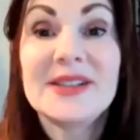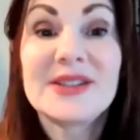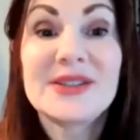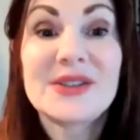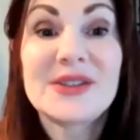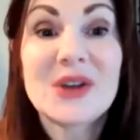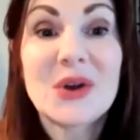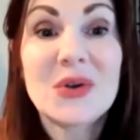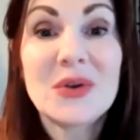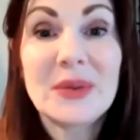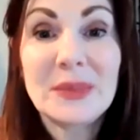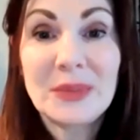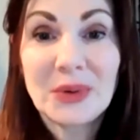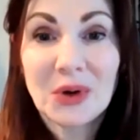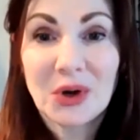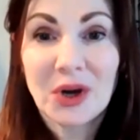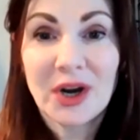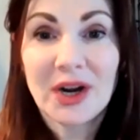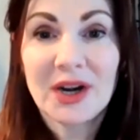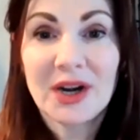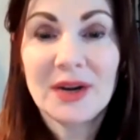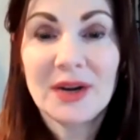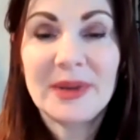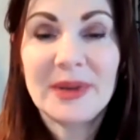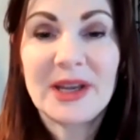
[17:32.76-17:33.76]
it's so
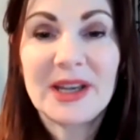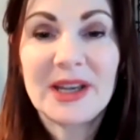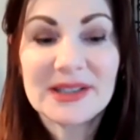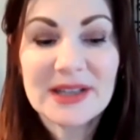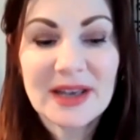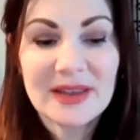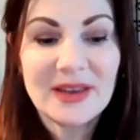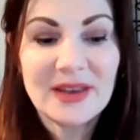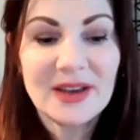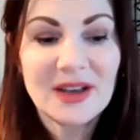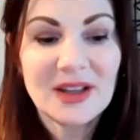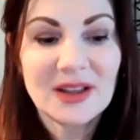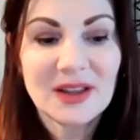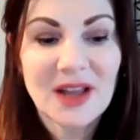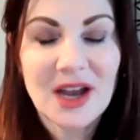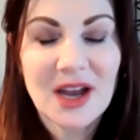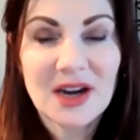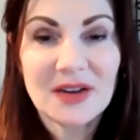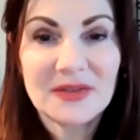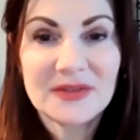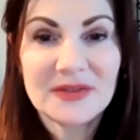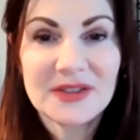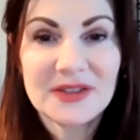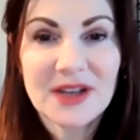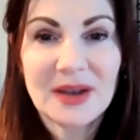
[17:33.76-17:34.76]
important, because I think a
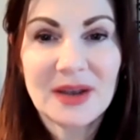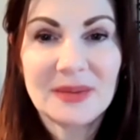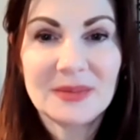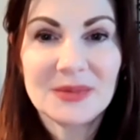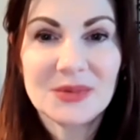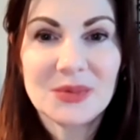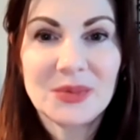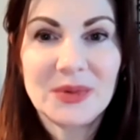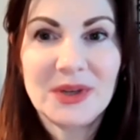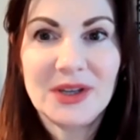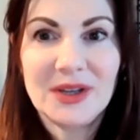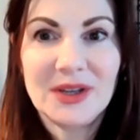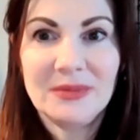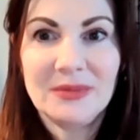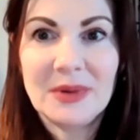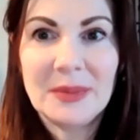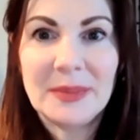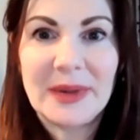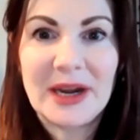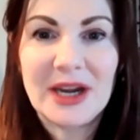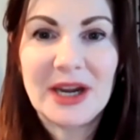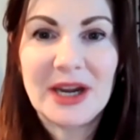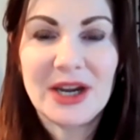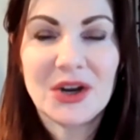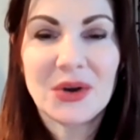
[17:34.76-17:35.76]
lot of times we
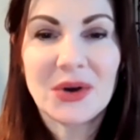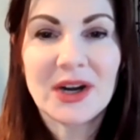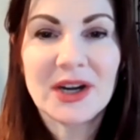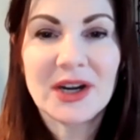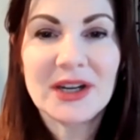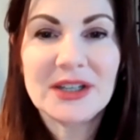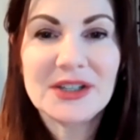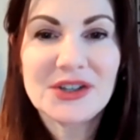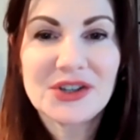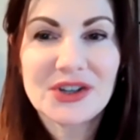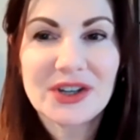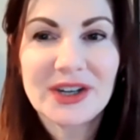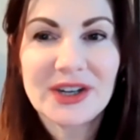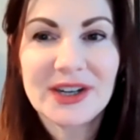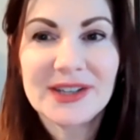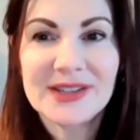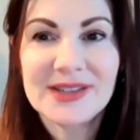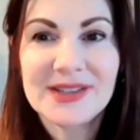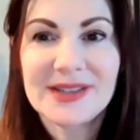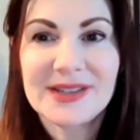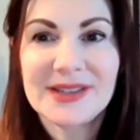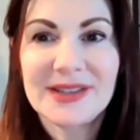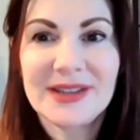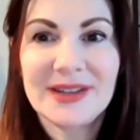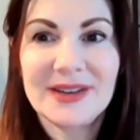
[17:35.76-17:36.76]
might know our
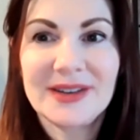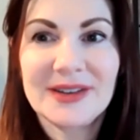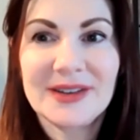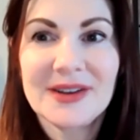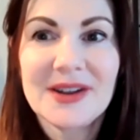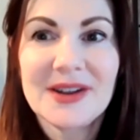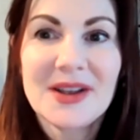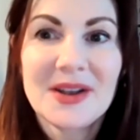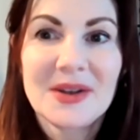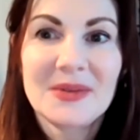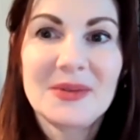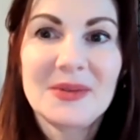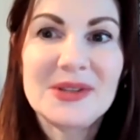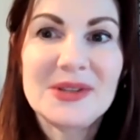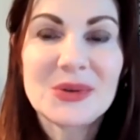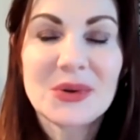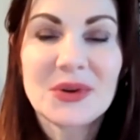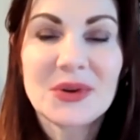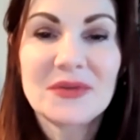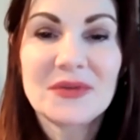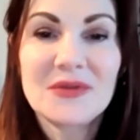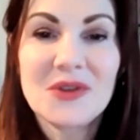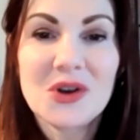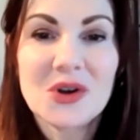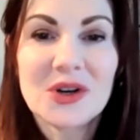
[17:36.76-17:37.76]
interests and we
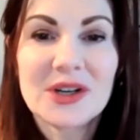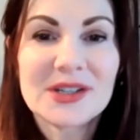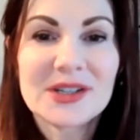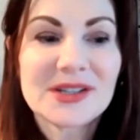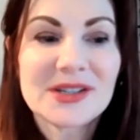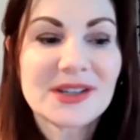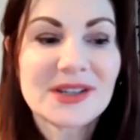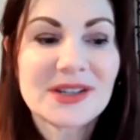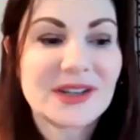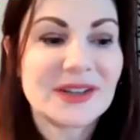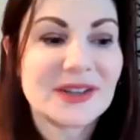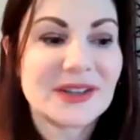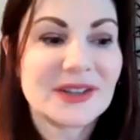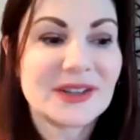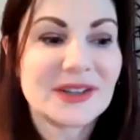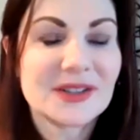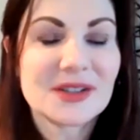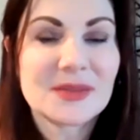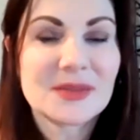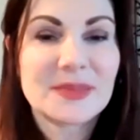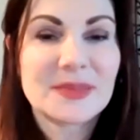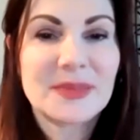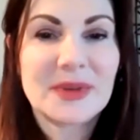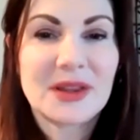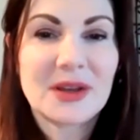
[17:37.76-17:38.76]
sort of know our
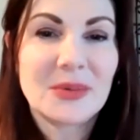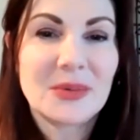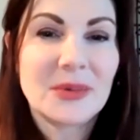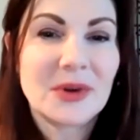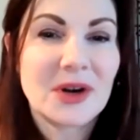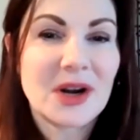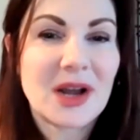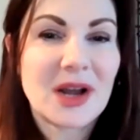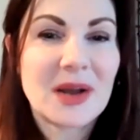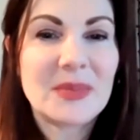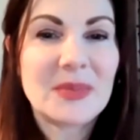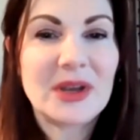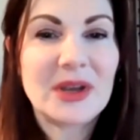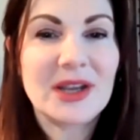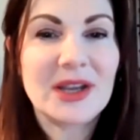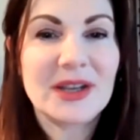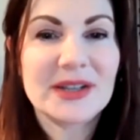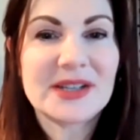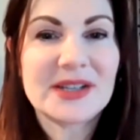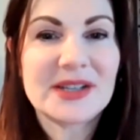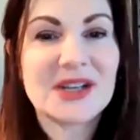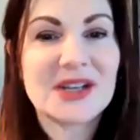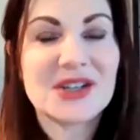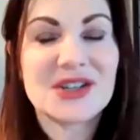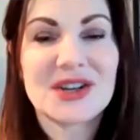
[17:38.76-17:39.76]
skills, but then we're not paying
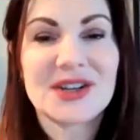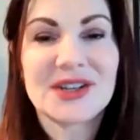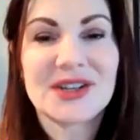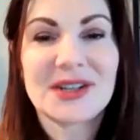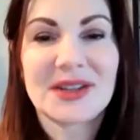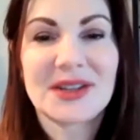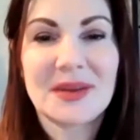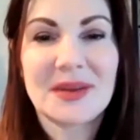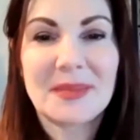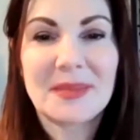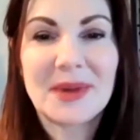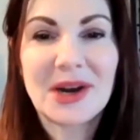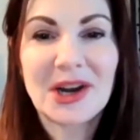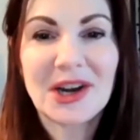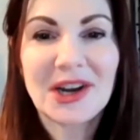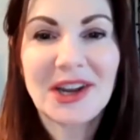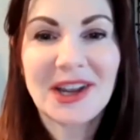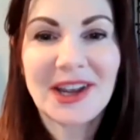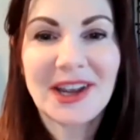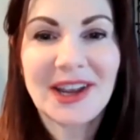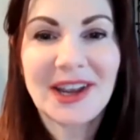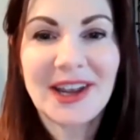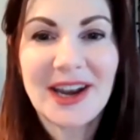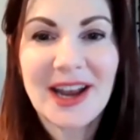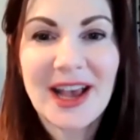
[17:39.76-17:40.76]
attention to the
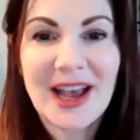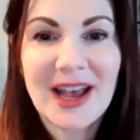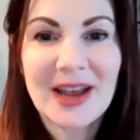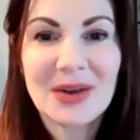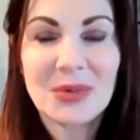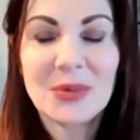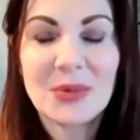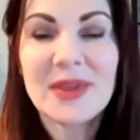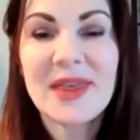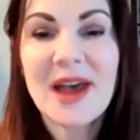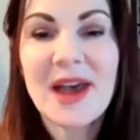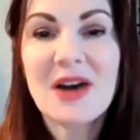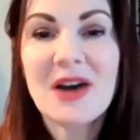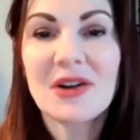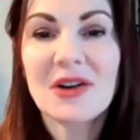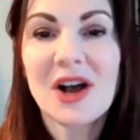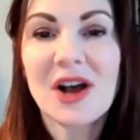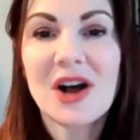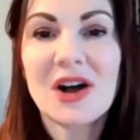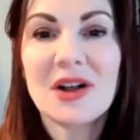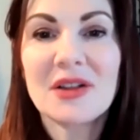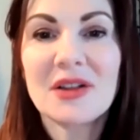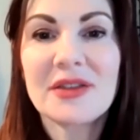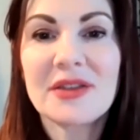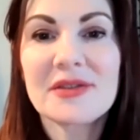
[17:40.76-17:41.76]
market. And without
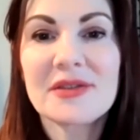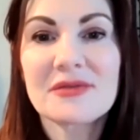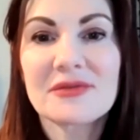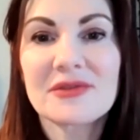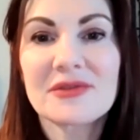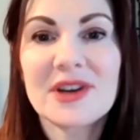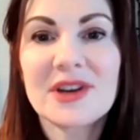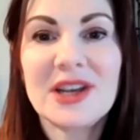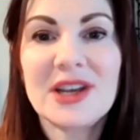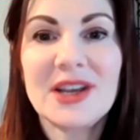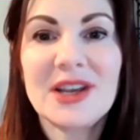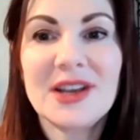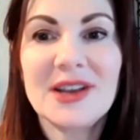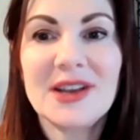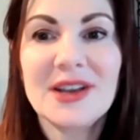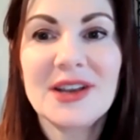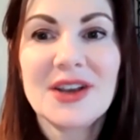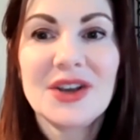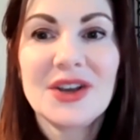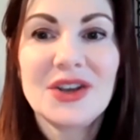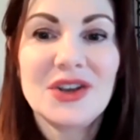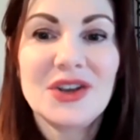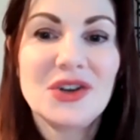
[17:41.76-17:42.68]
all three,